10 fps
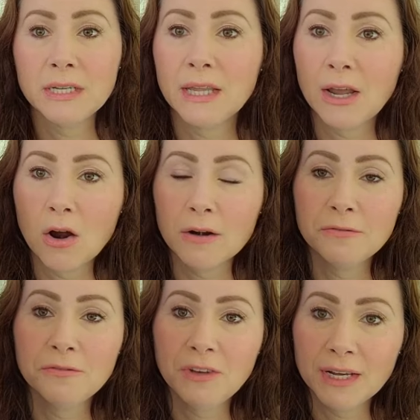it. They are
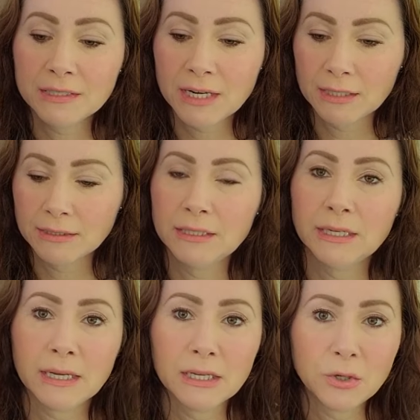
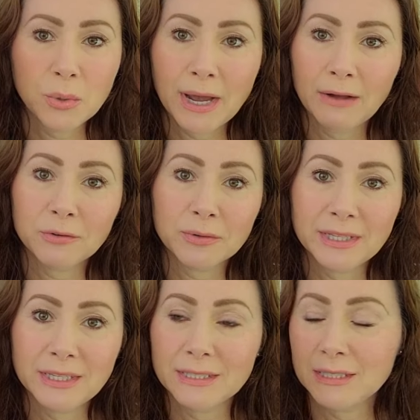fantastic. You have to
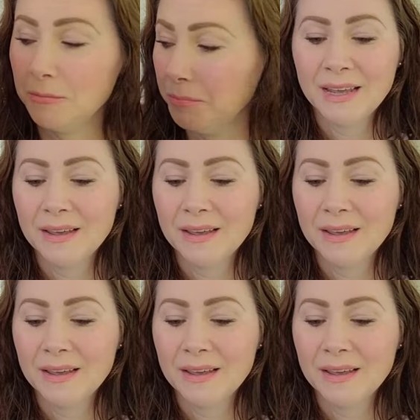read these.